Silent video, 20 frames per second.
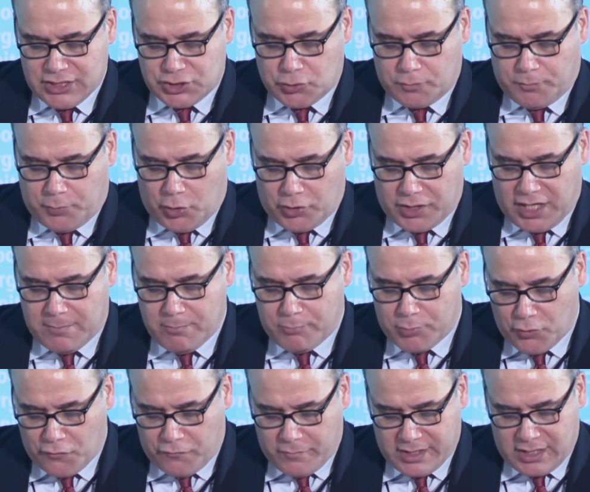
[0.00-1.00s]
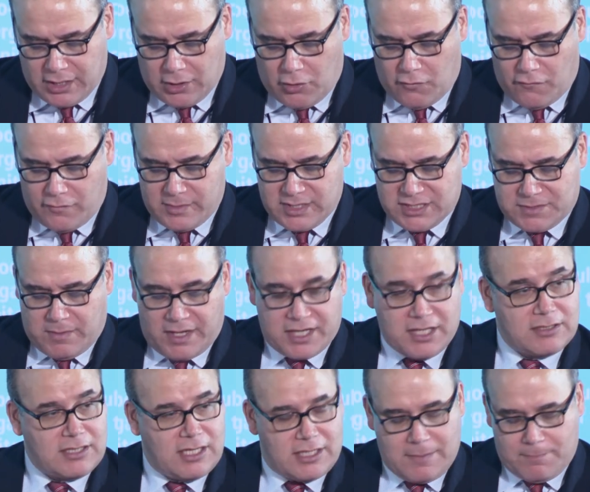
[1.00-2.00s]
and support improvement in government's
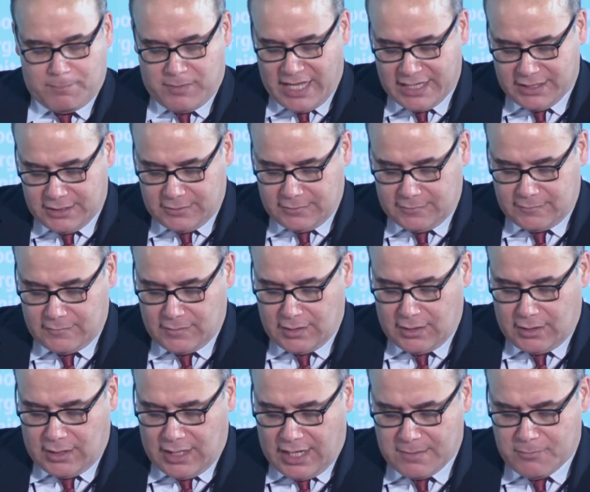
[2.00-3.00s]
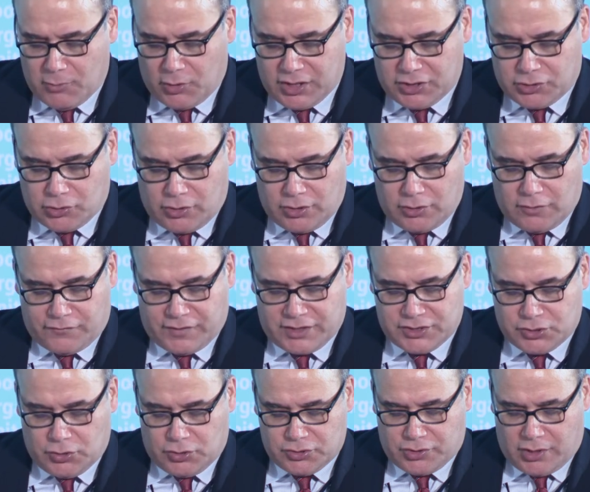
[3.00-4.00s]
budgetary planning and monitoring of
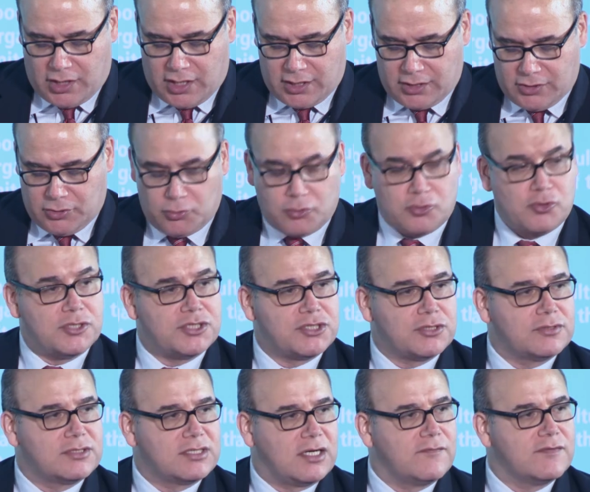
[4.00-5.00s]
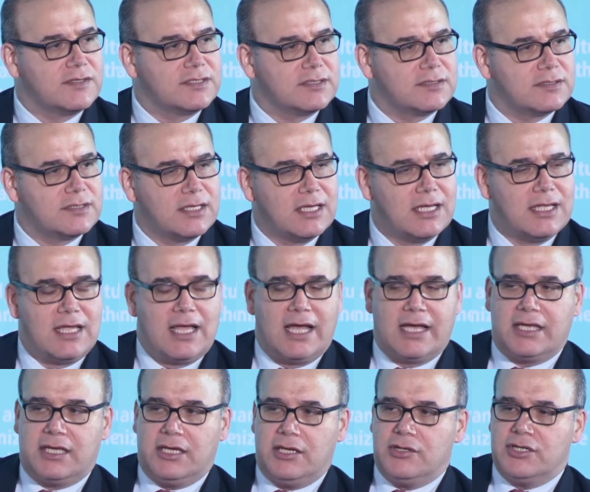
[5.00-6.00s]
results regarding nutrition services.
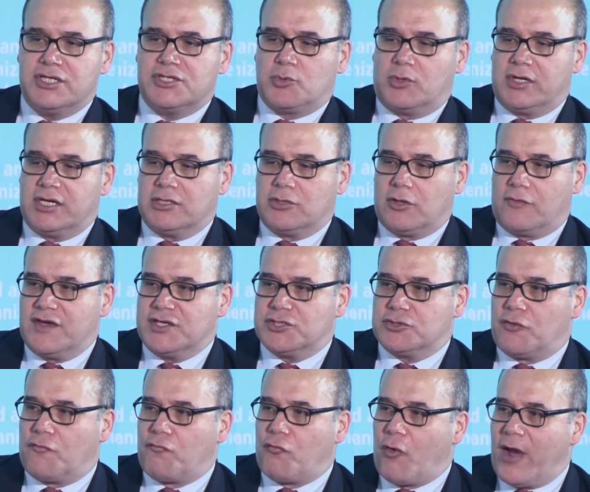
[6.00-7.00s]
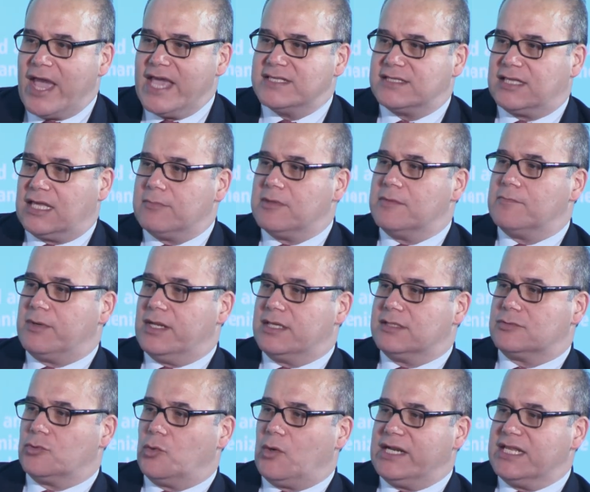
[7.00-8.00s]
And here is where innovation of Waze came in
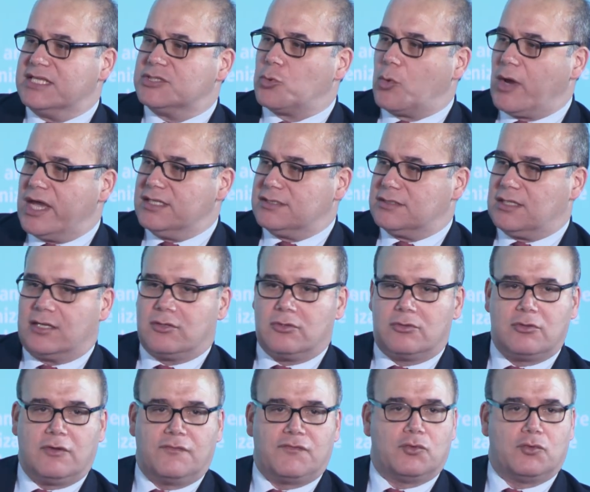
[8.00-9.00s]
place. What is Waze? I don't